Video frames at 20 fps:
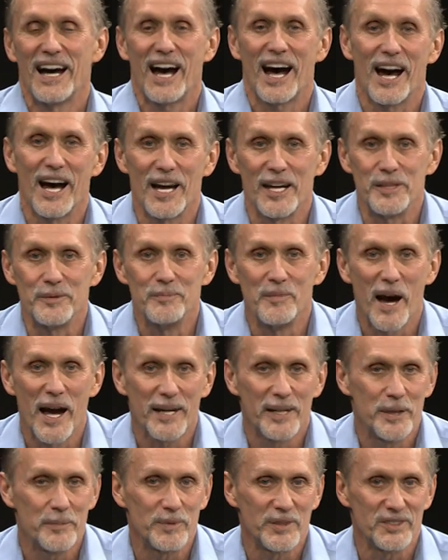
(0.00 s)
Hi,
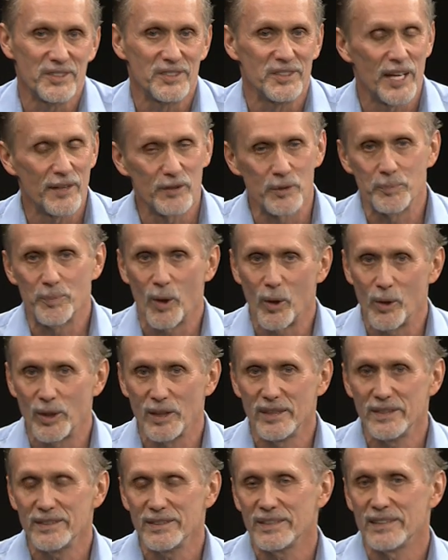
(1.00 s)
my name is David
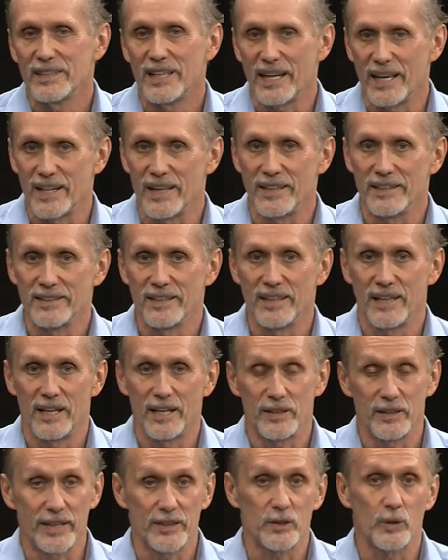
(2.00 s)
Poland, and
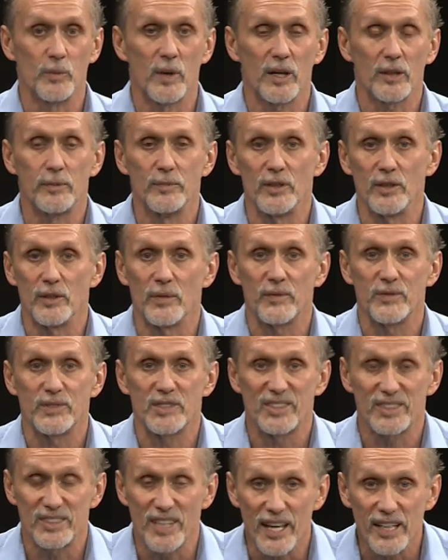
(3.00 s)
I'd like to welcome you to the
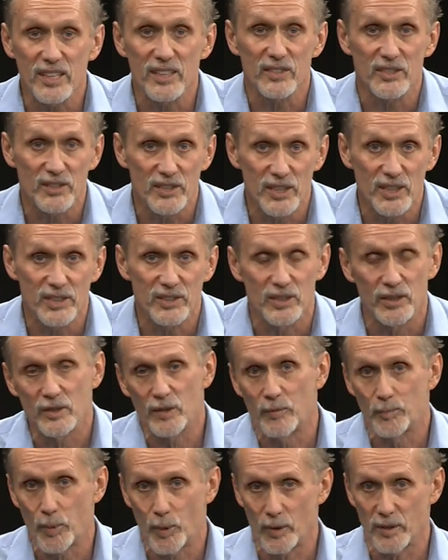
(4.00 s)
second season
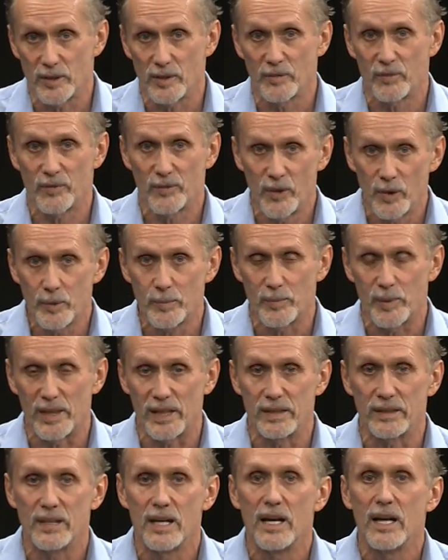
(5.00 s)
of Portland Film
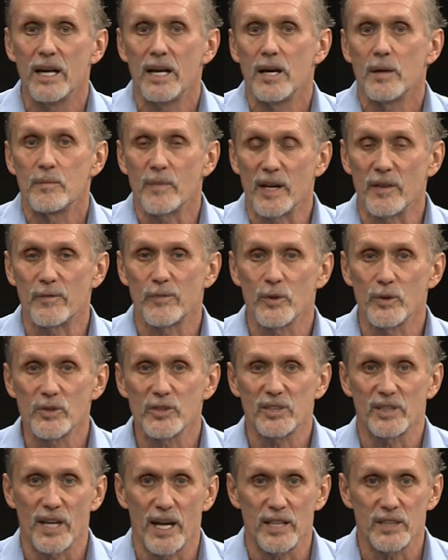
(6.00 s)
Beat. My
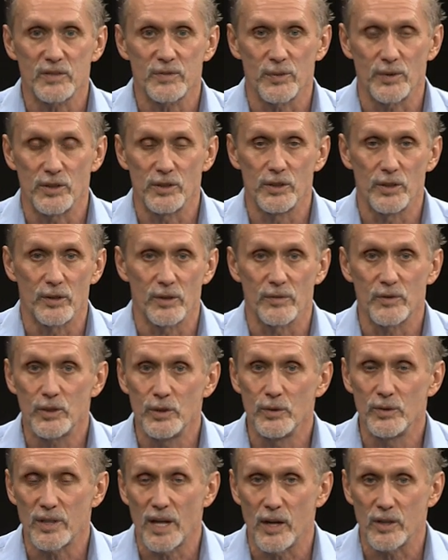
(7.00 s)
first guest for the year of
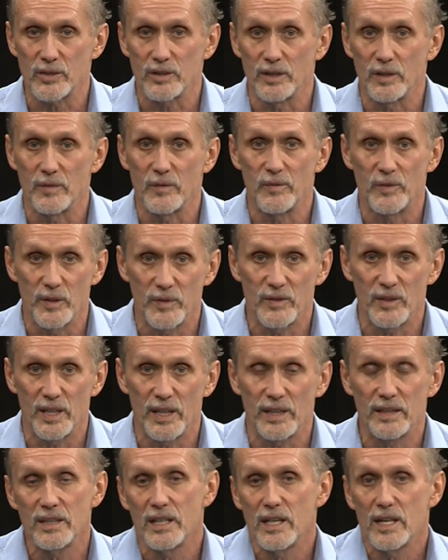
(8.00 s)

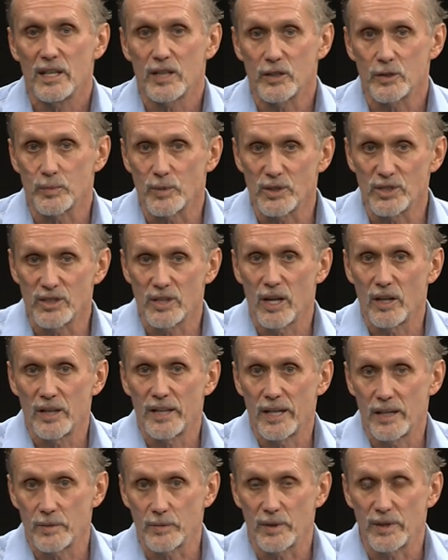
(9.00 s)
2015 is Rochelle
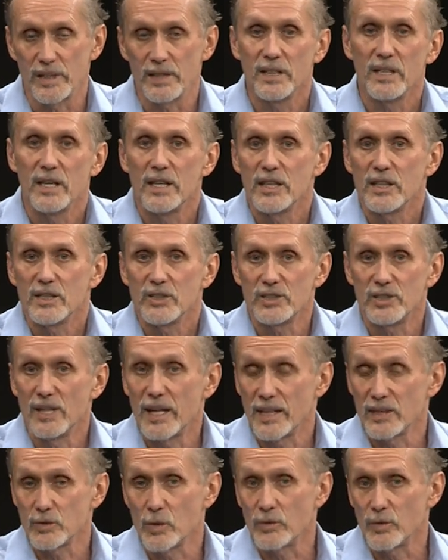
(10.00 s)
Henry. She
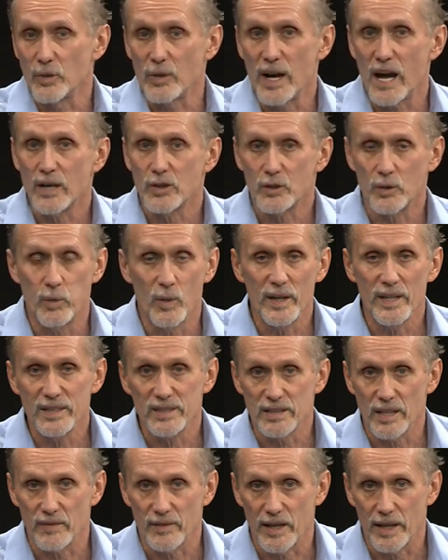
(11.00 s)
has over
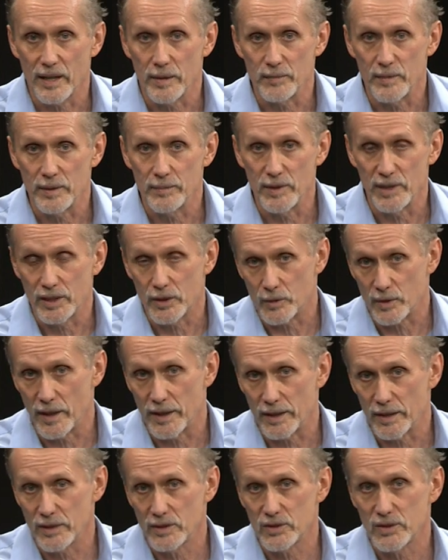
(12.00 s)
27 IMDb
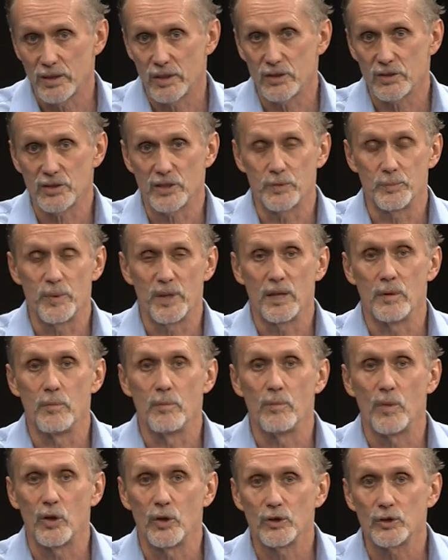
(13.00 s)
credits. She's been in
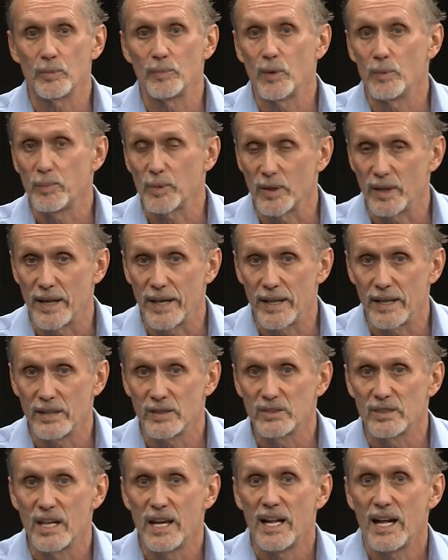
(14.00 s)
multiple
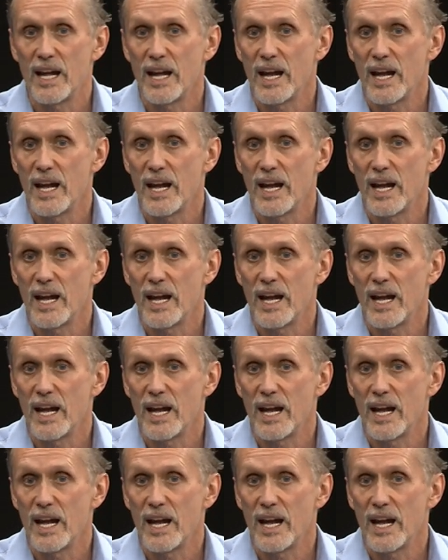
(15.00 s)
plays